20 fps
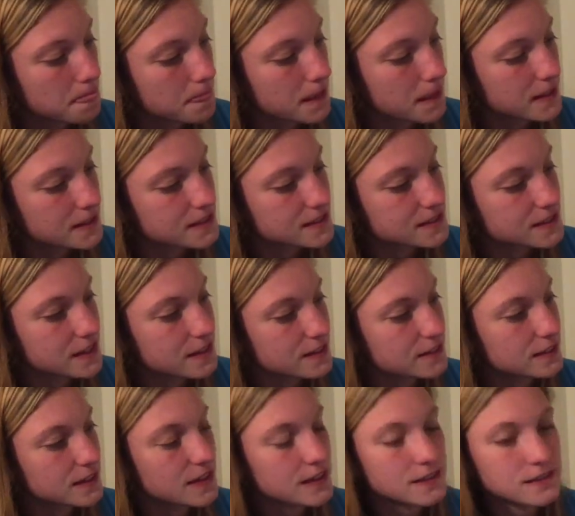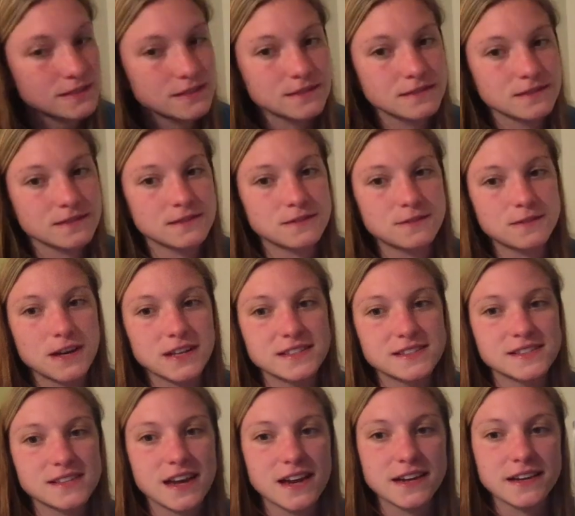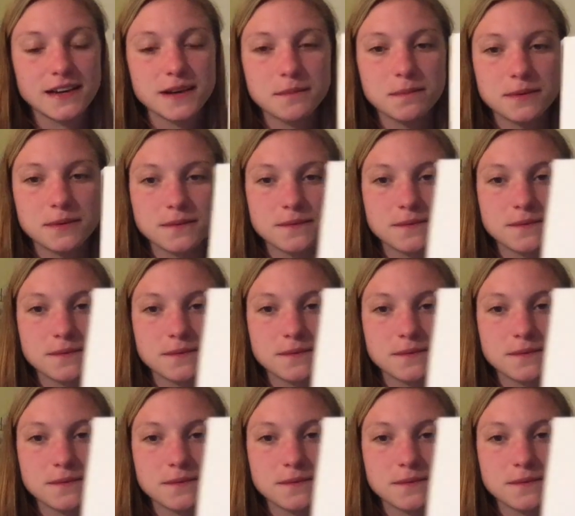and suddenly, right side up.